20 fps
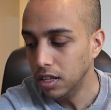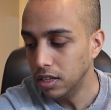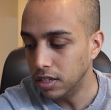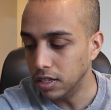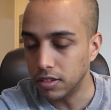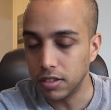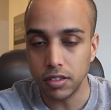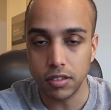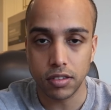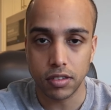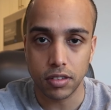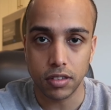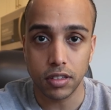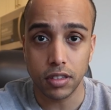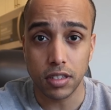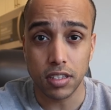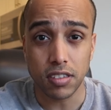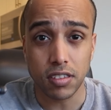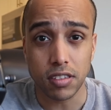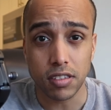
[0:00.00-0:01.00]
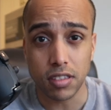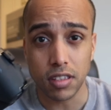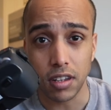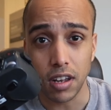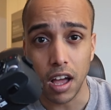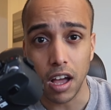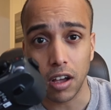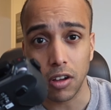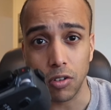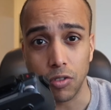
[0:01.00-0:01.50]
This is a
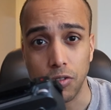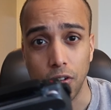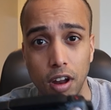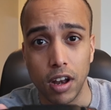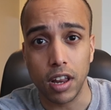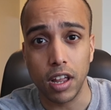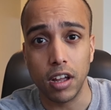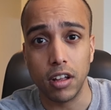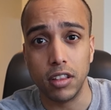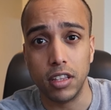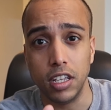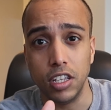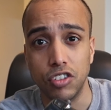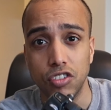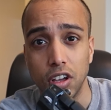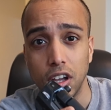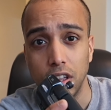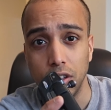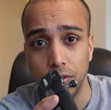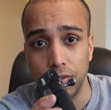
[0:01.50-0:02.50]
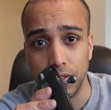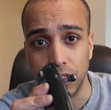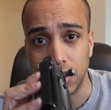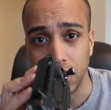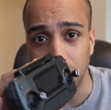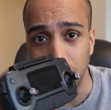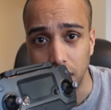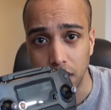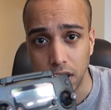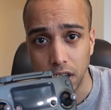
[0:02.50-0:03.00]
knockoff right here. DJI, you've
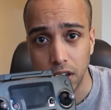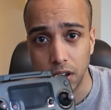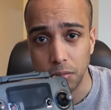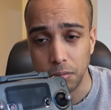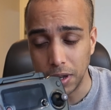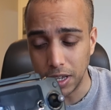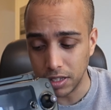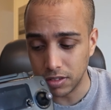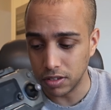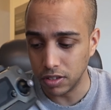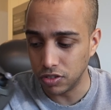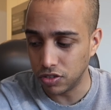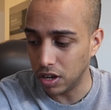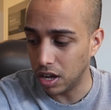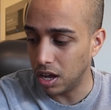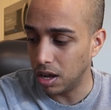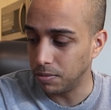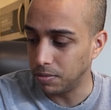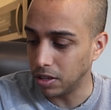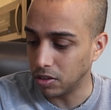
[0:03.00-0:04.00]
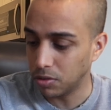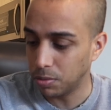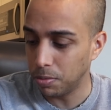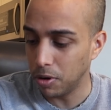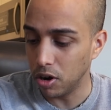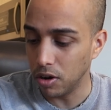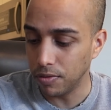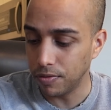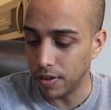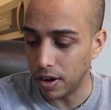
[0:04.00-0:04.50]
done an amazing job. That's
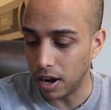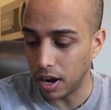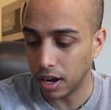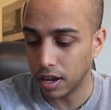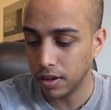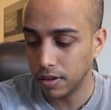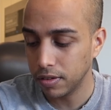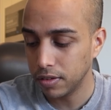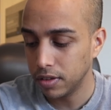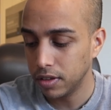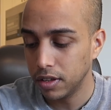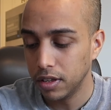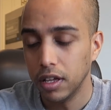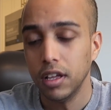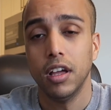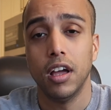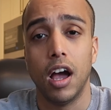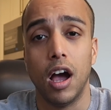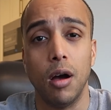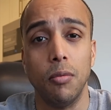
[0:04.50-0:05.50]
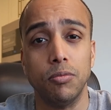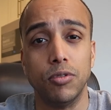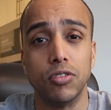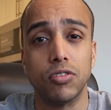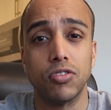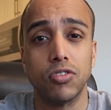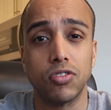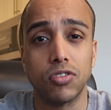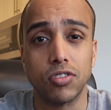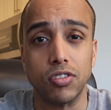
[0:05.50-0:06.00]
perfect. I'm
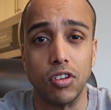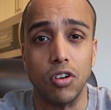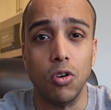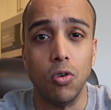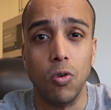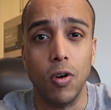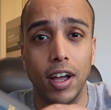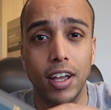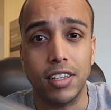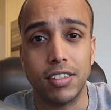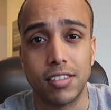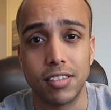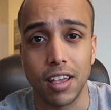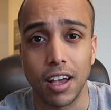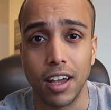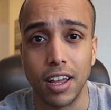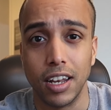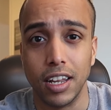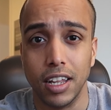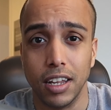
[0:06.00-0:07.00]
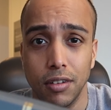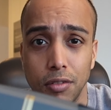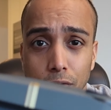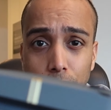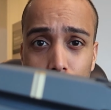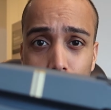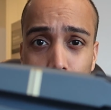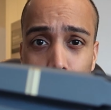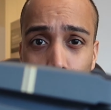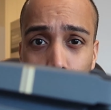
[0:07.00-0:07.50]
just so excited
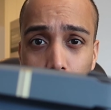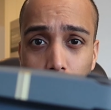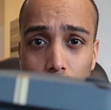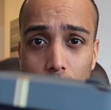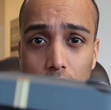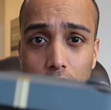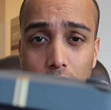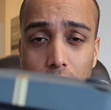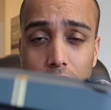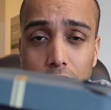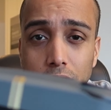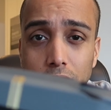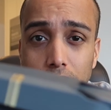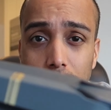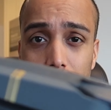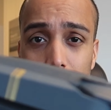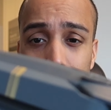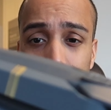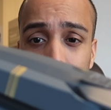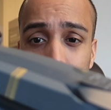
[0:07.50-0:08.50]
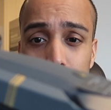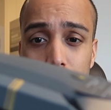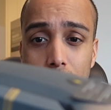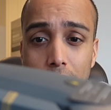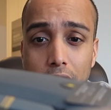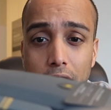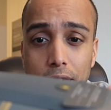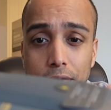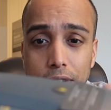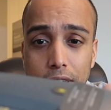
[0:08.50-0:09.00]
for
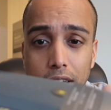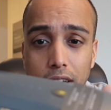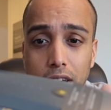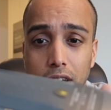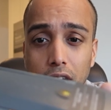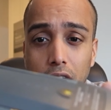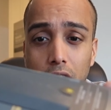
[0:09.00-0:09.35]
Mavic.